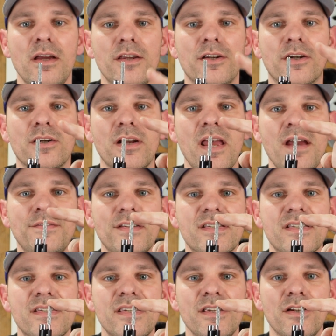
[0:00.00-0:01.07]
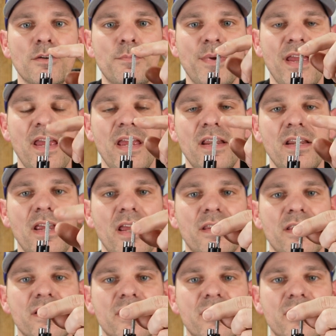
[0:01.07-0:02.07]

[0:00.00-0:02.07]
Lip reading: you're gonna have a steel pin, and this